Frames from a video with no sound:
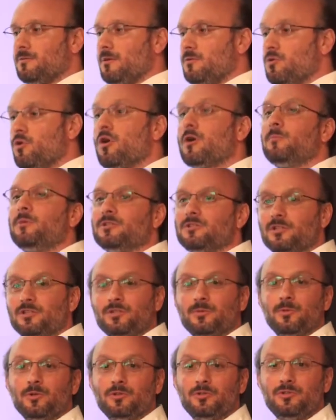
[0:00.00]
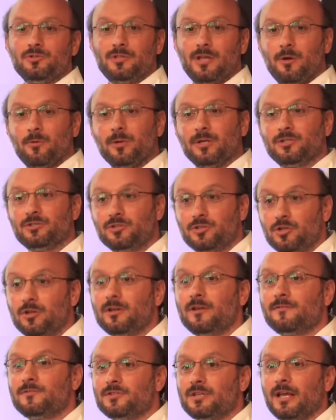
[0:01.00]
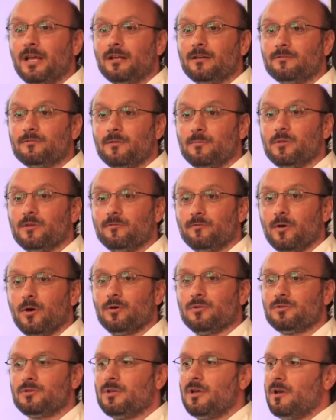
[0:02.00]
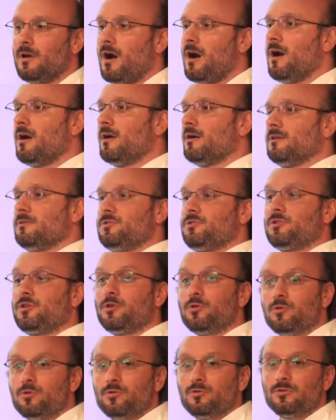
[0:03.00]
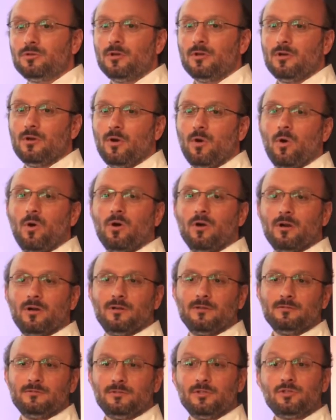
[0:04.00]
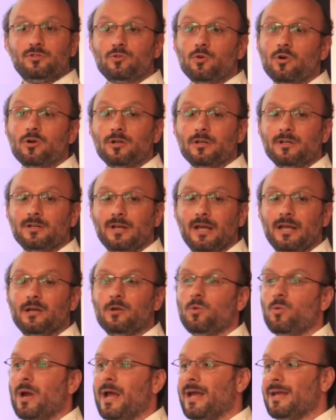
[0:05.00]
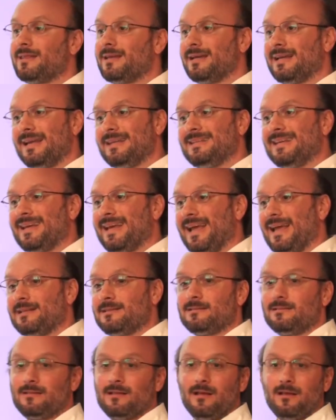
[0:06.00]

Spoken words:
normal distributions that we should have seen from the votes are skewed or distorted in a way that indicates